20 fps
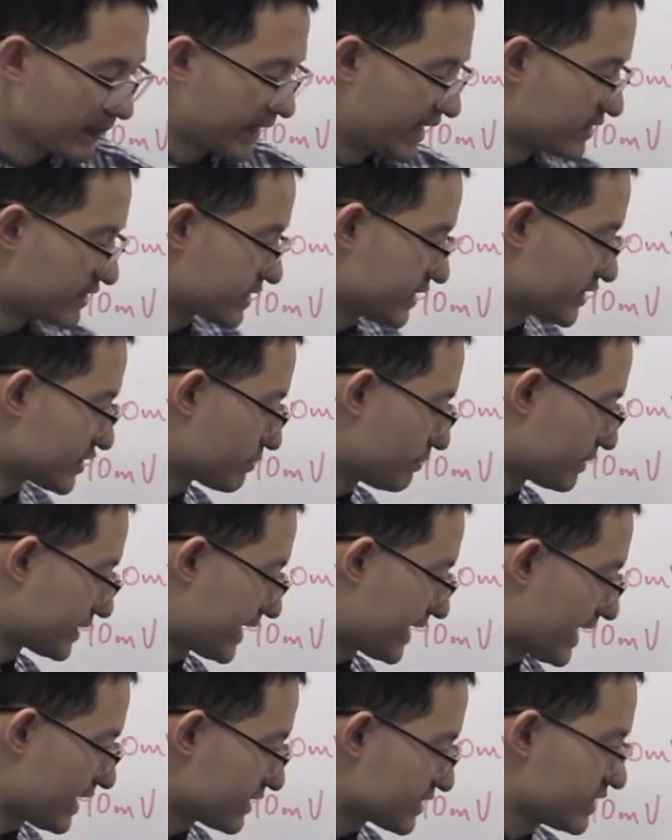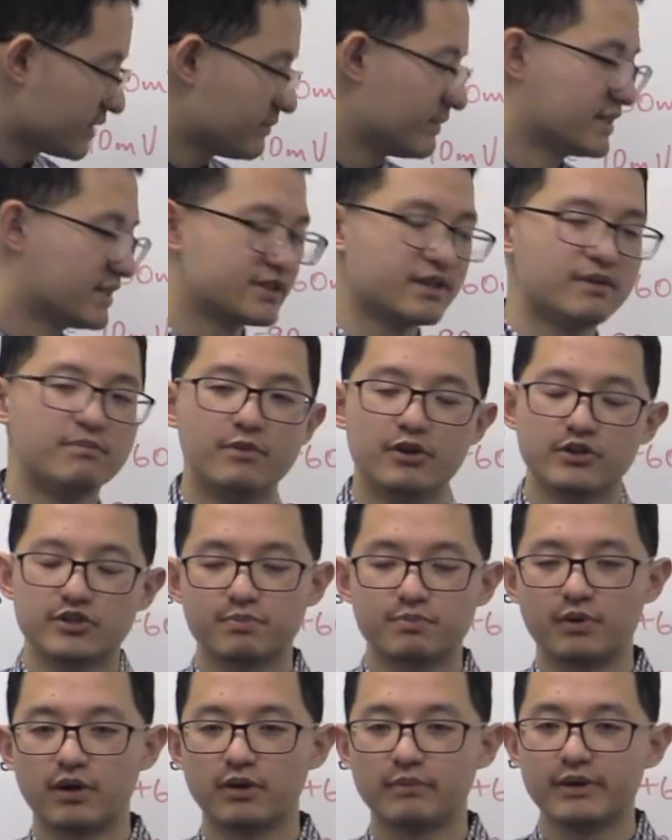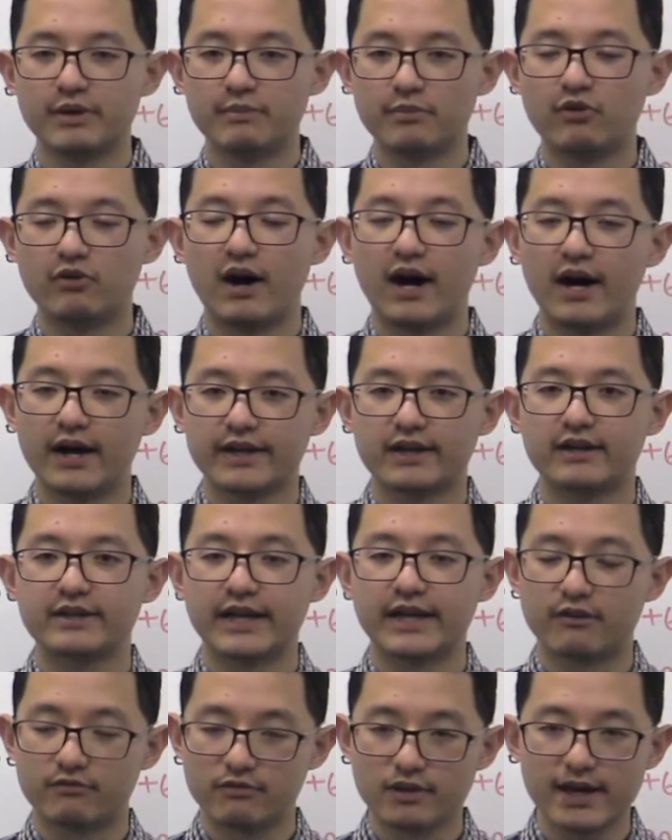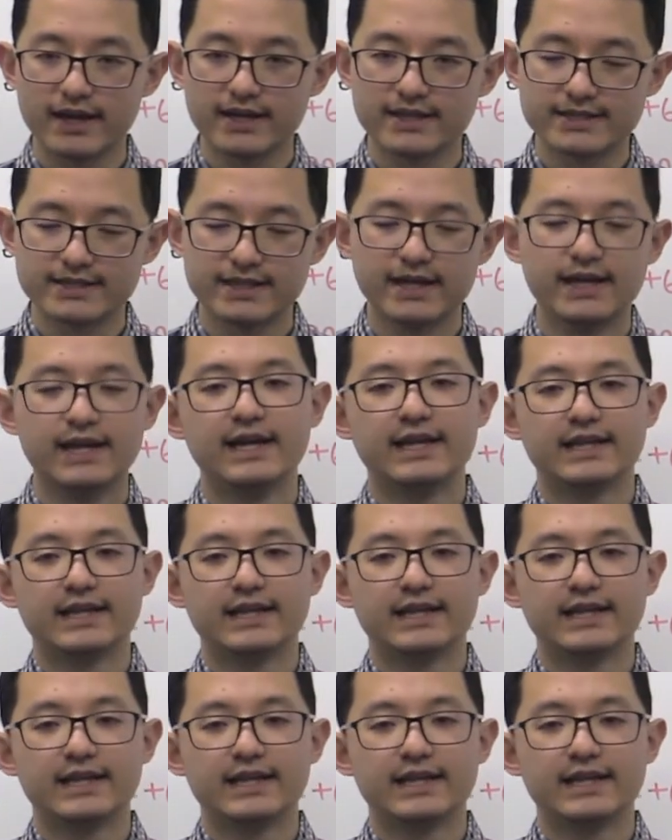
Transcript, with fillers: And since potassium is the most permeable ion at rest,